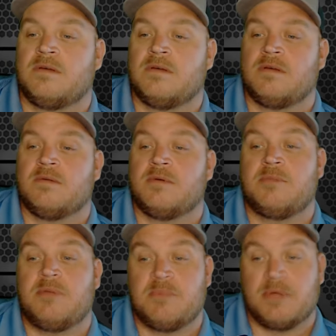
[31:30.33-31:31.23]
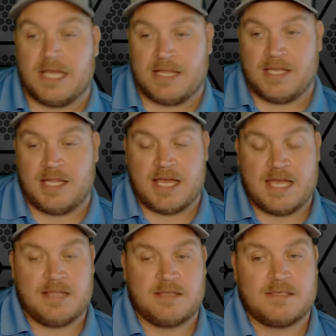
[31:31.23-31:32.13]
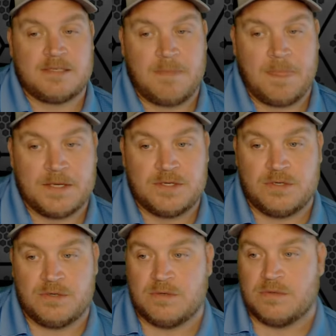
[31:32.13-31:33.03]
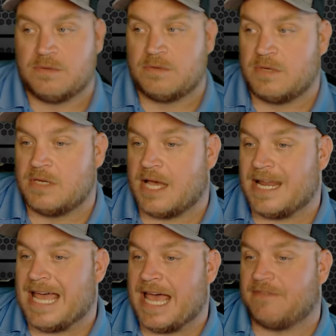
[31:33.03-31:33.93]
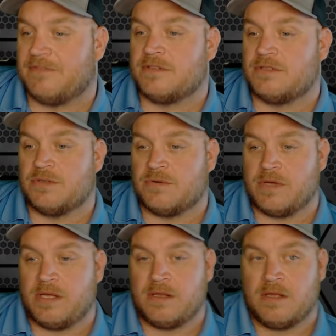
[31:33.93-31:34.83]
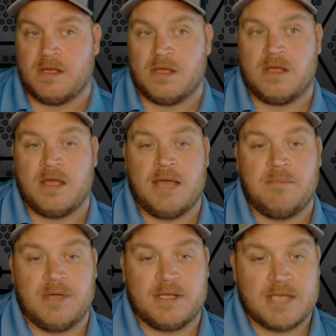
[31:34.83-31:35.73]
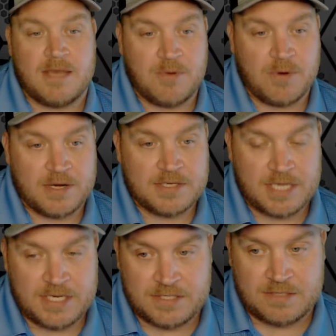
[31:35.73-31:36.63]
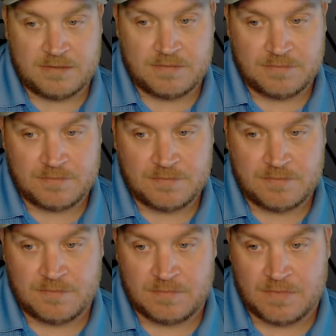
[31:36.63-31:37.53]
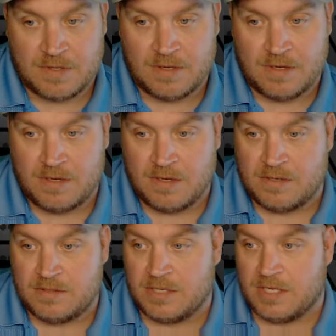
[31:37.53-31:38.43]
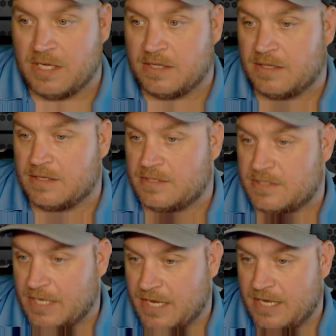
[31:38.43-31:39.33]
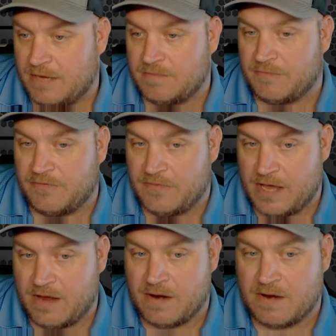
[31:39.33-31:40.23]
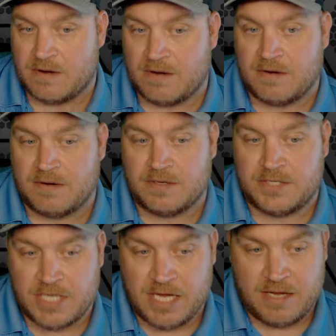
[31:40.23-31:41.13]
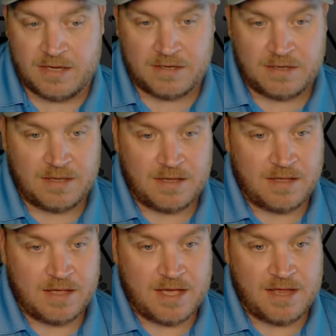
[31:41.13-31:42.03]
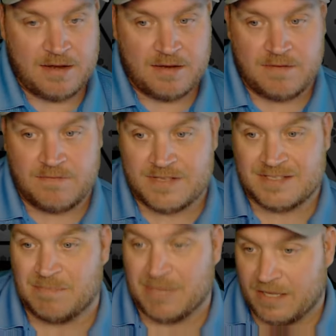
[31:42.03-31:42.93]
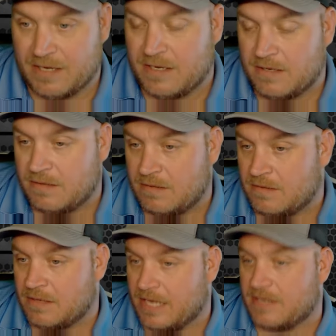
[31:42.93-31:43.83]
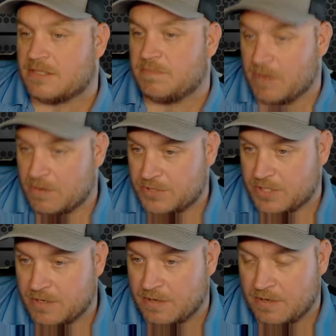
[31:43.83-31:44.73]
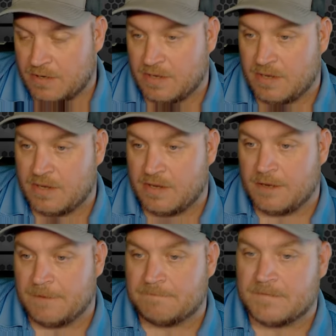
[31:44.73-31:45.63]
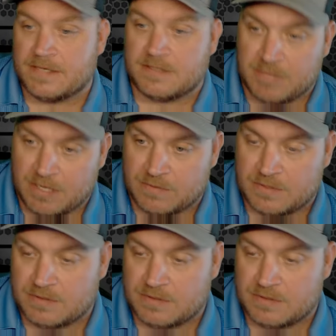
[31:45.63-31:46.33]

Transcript: with people like the Alliance to not have to join a big time organization to get the same fair shake at visibility and exposure as the big ones.